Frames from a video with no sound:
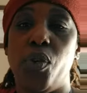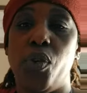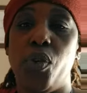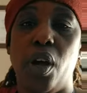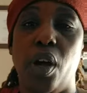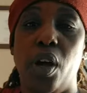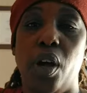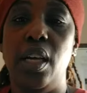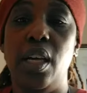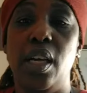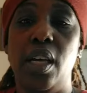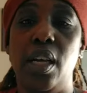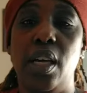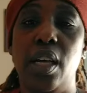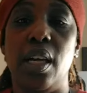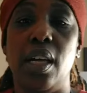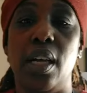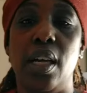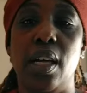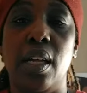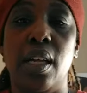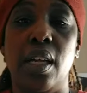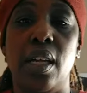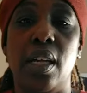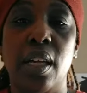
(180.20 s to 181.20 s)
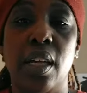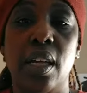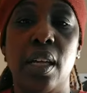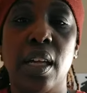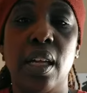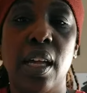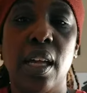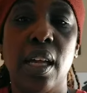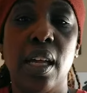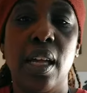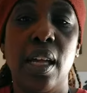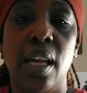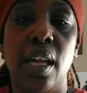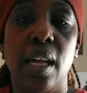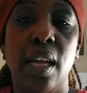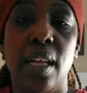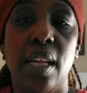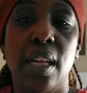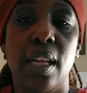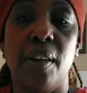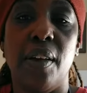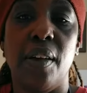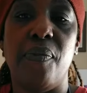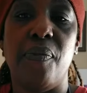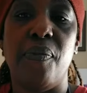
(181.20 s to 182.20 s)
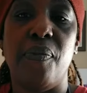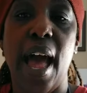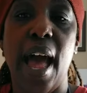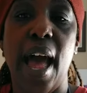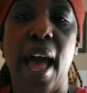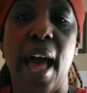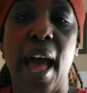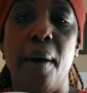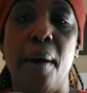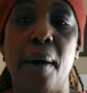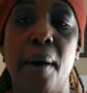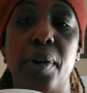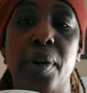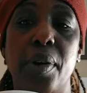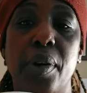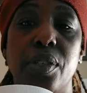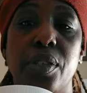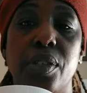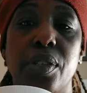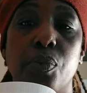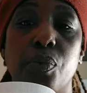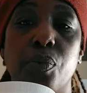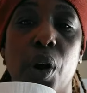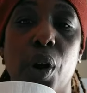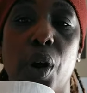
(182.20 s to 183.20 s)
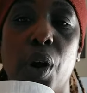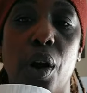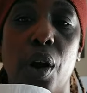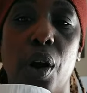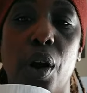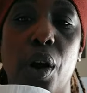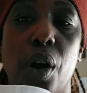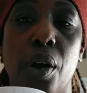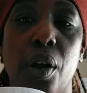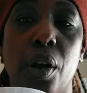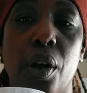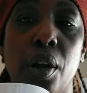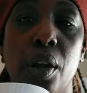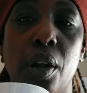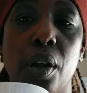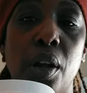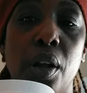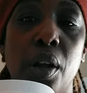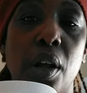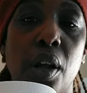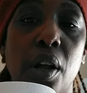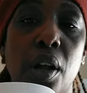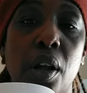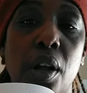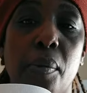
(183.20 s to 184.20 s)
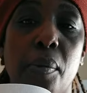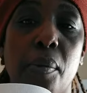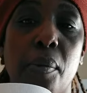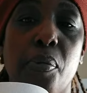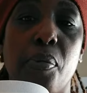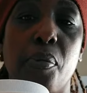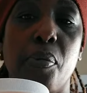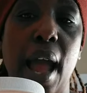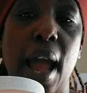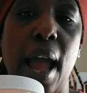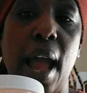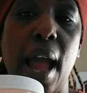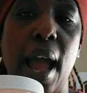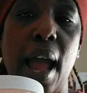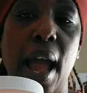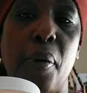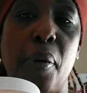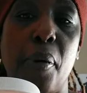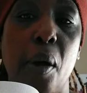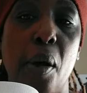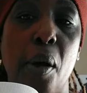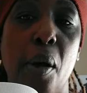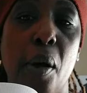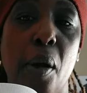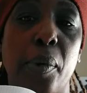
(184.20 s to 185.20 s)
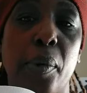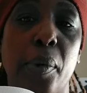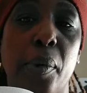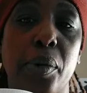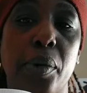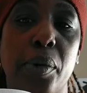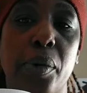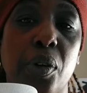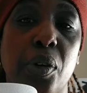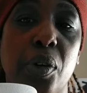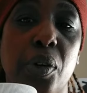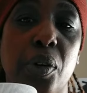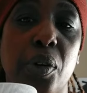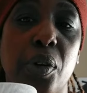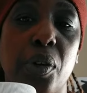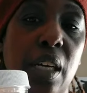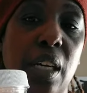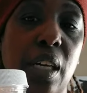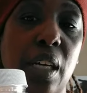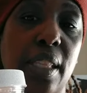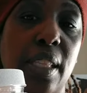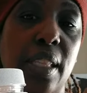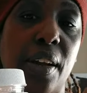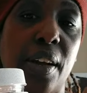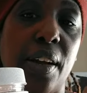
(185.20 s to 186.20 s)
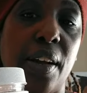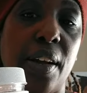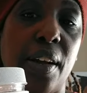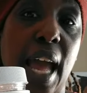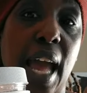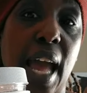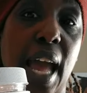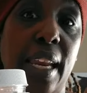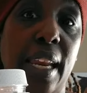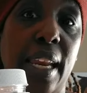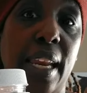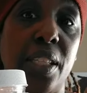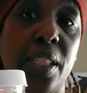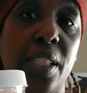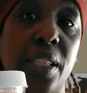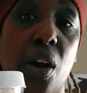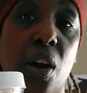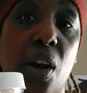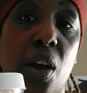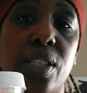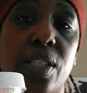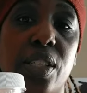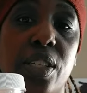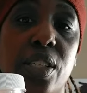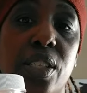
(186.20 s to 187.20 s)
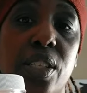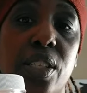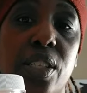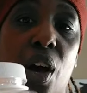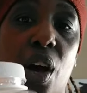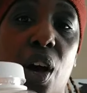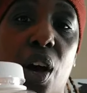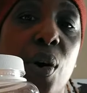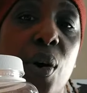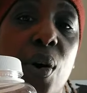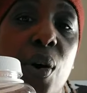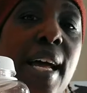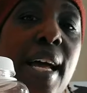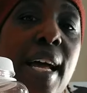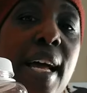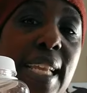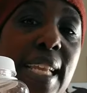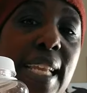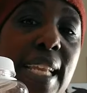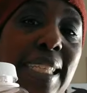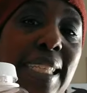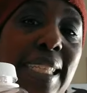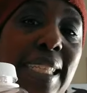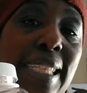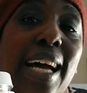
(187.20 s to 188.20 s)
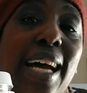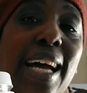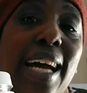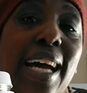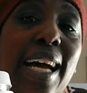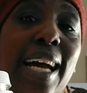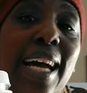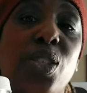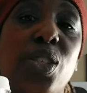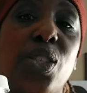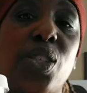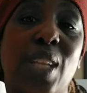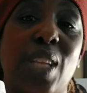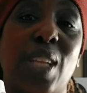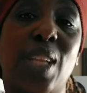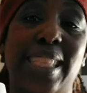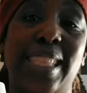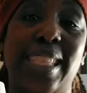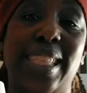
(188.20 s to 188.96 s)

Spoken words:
look, the flowers were bright purple. You can look, they're kind of dark, so that tells you that they